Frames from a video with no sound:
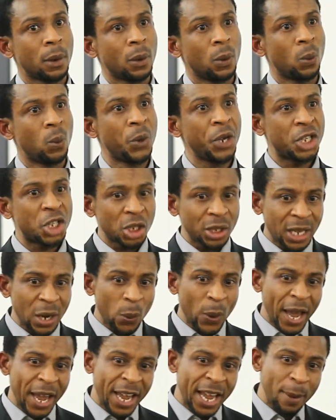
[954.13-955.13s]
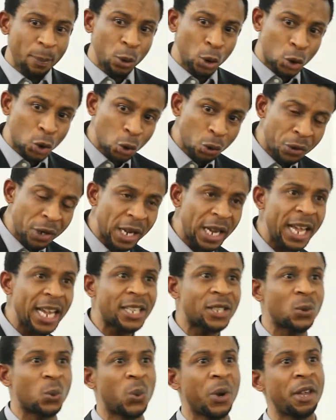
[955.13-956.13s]
which they were able to
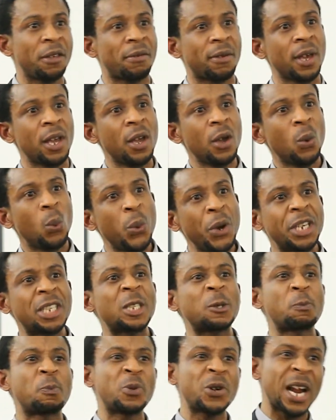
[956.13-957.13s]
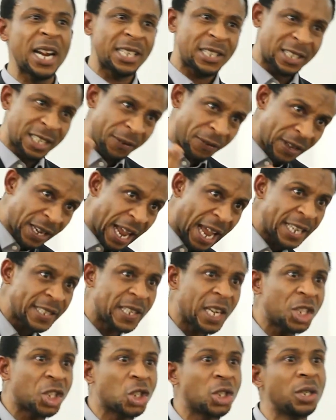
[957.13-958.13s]
relate with, which spread
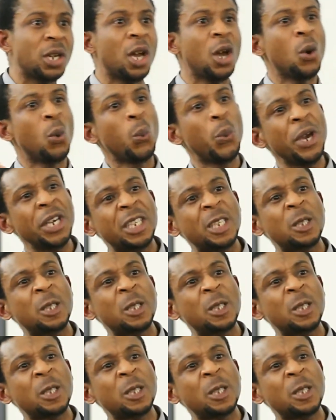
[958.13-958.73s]
civilization, which